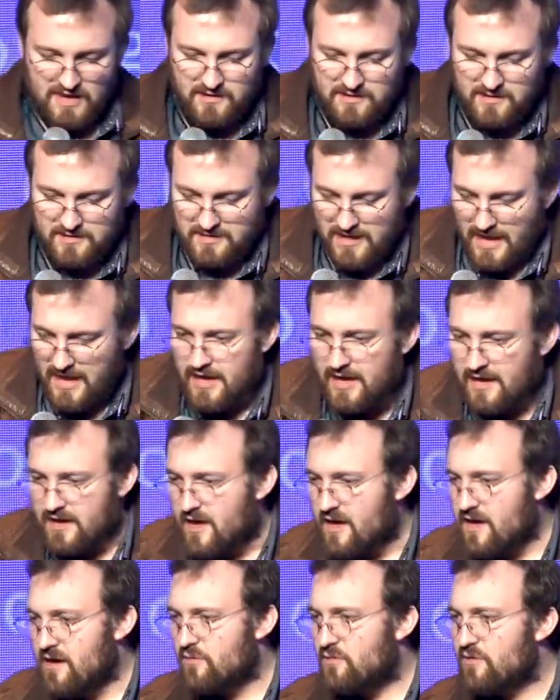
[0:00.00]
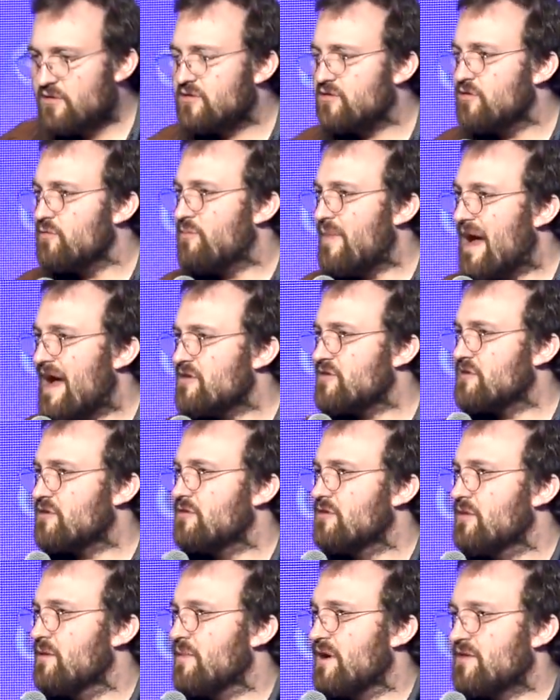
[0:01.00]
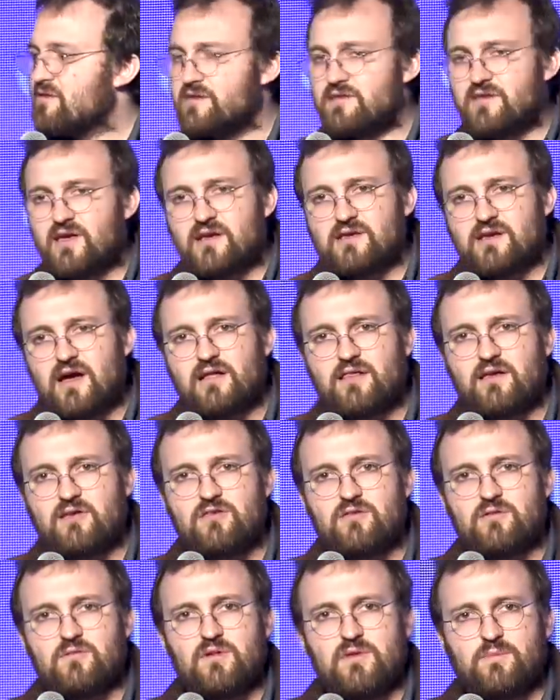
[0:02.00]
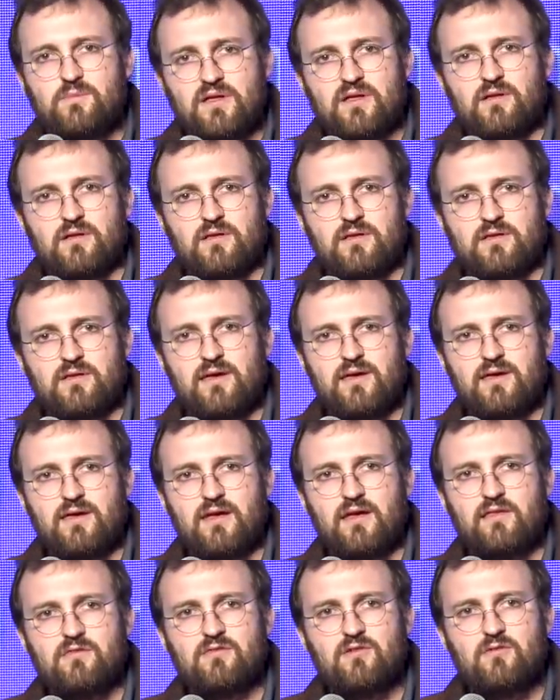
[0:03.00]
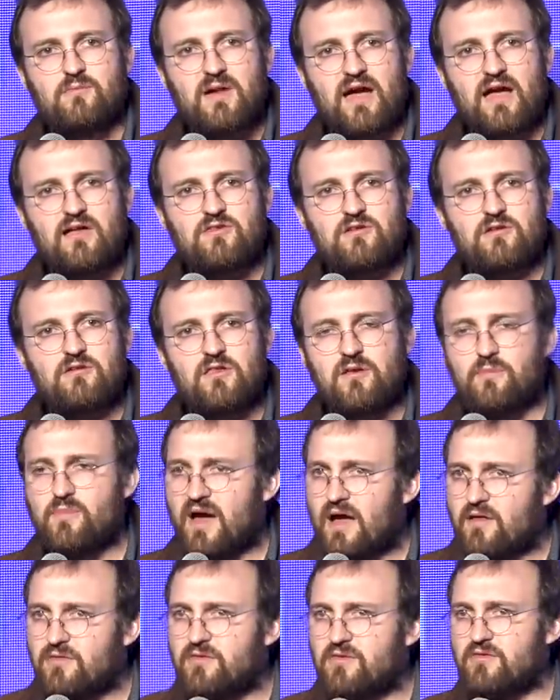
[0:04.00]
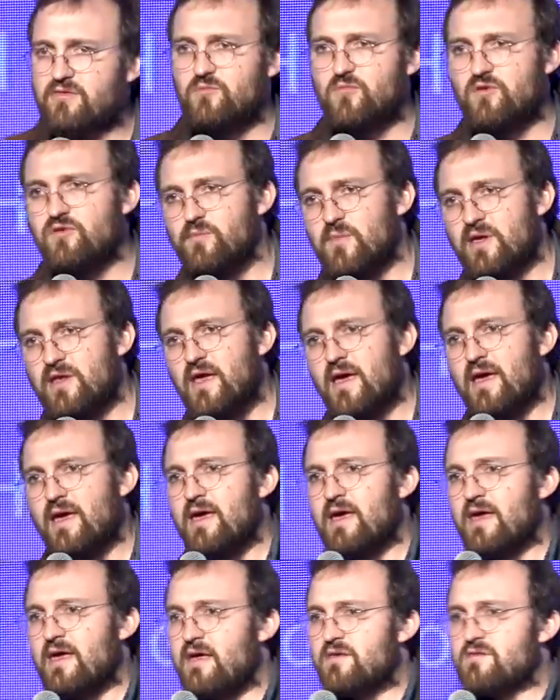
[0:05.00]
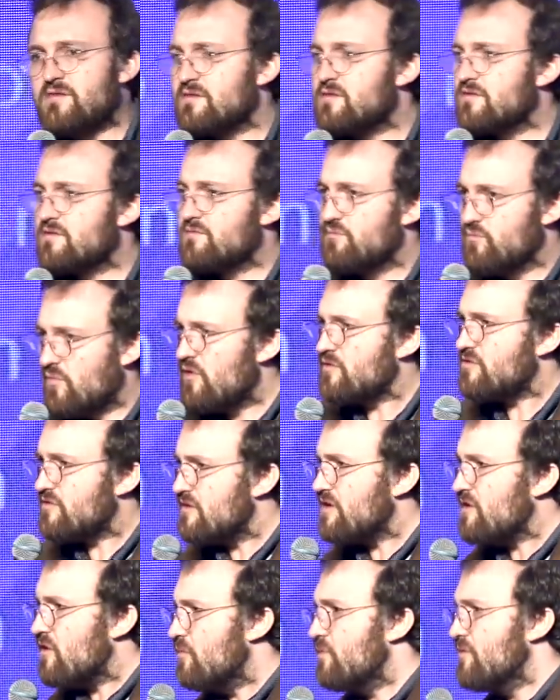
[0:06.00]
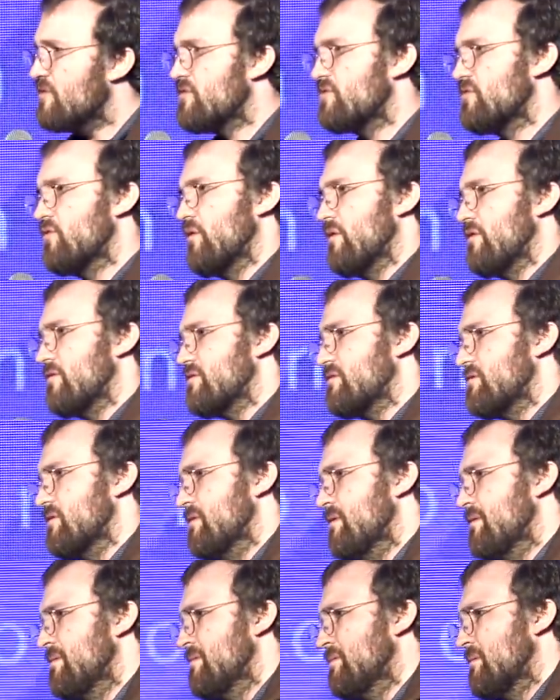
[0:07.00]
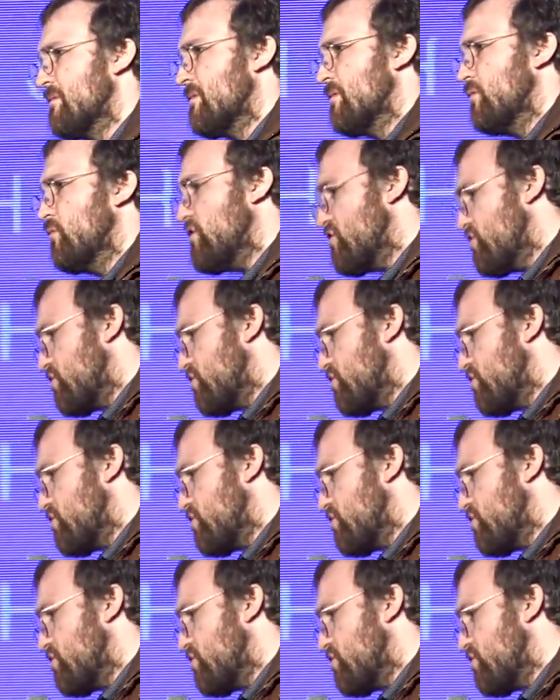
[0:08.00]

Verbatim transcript: end of the day, what's so magical about the technology we build and so magical about this movement is it's mostly open source. We